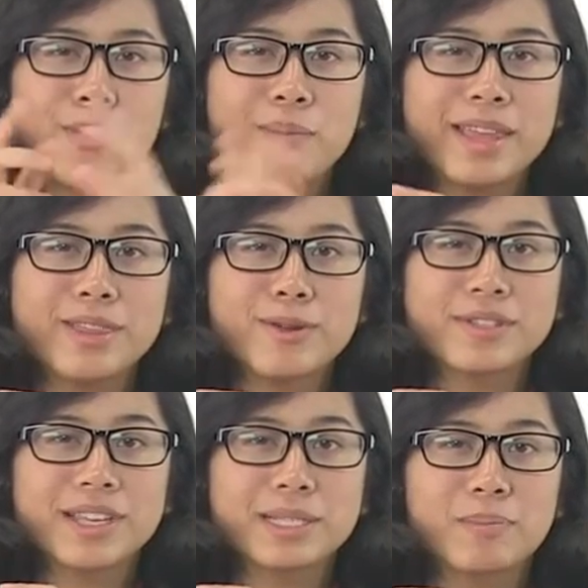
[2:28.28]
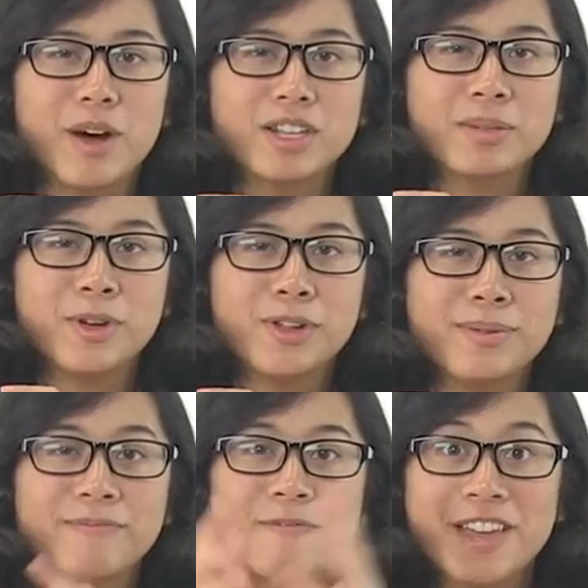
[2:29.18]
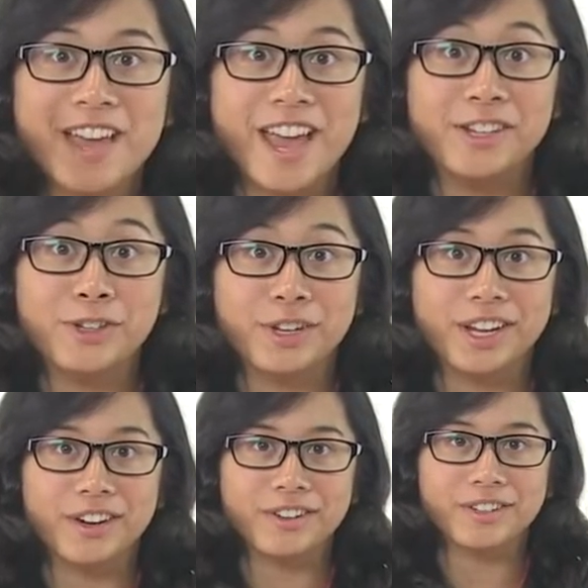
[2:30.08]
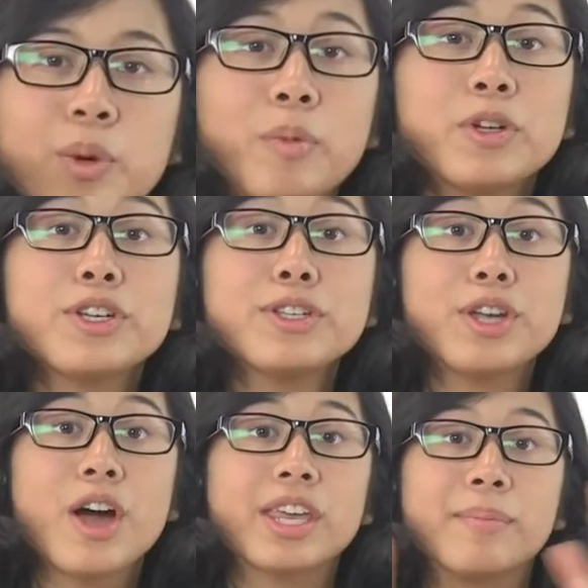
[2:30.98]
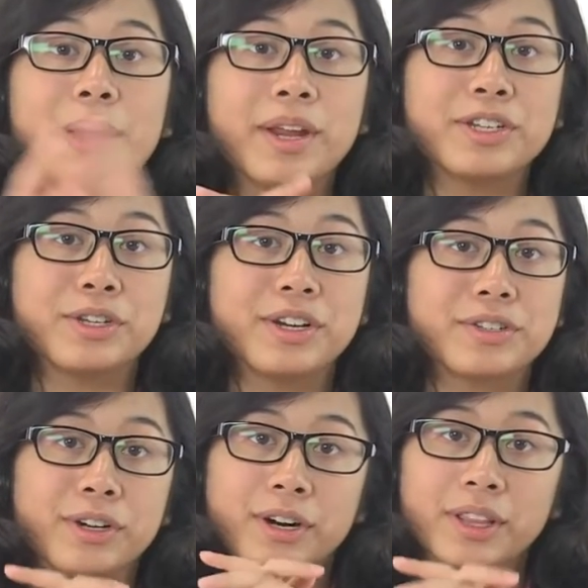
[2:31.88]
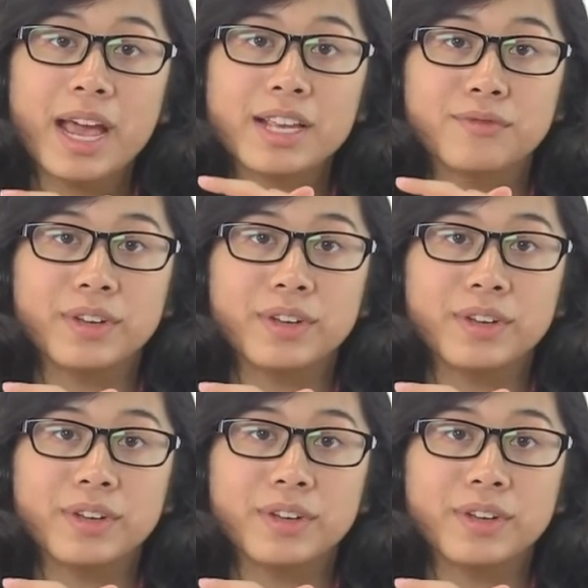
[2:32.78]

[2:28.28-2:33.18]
who made those things possible? Engineers. We were just talking about engineers in our last